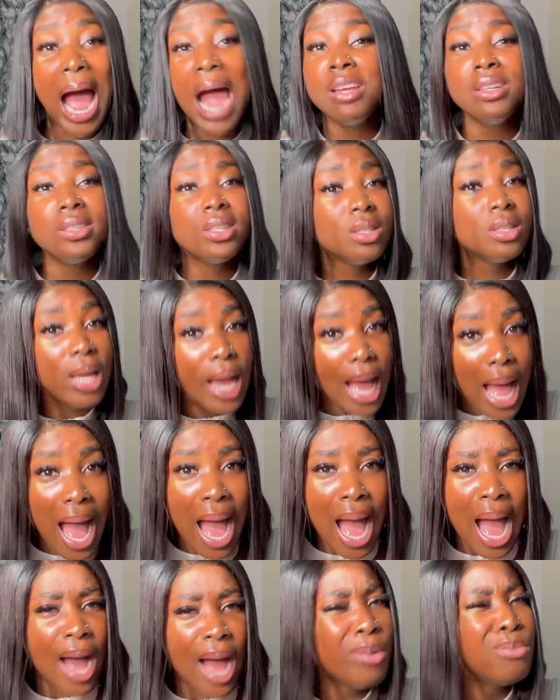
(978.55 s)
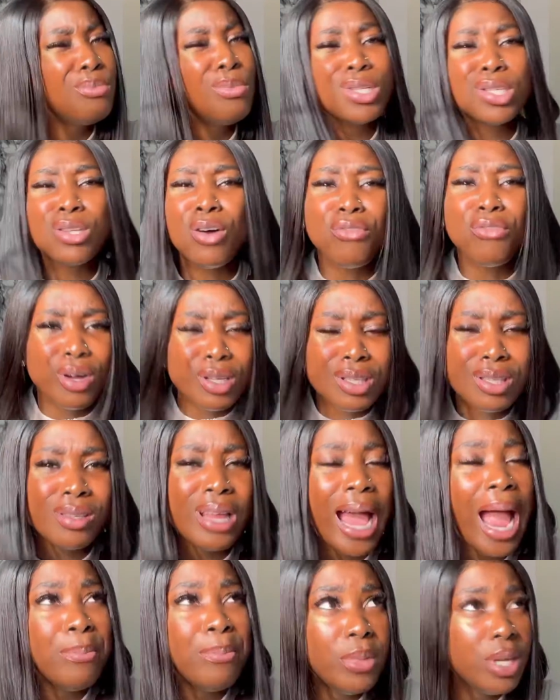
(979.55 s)
I used to,
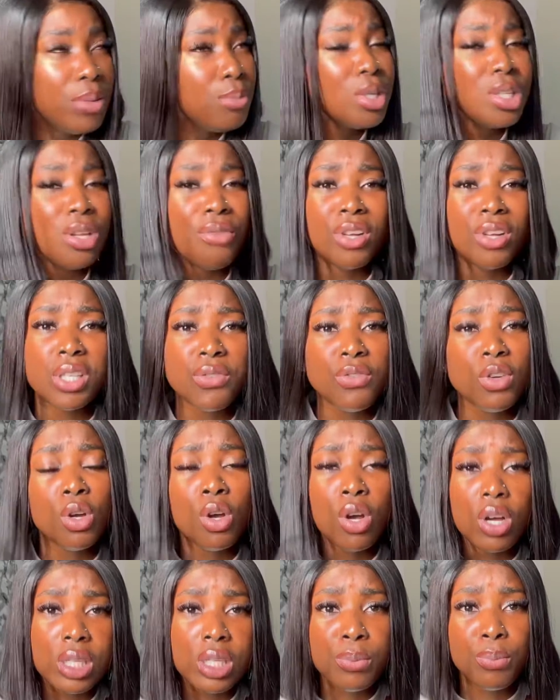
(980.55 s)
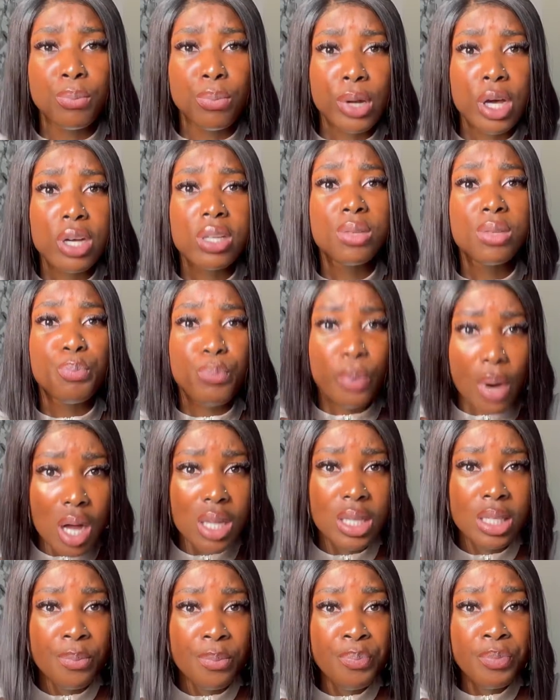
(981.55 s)
most of us follow gossip blogs,
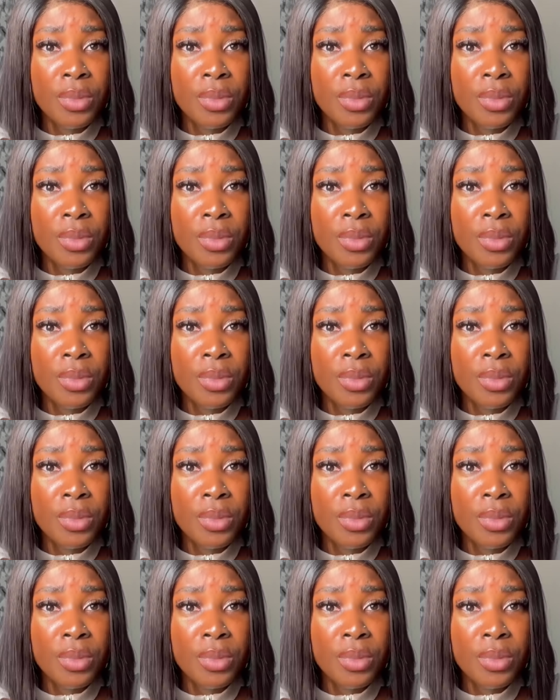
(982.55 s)
but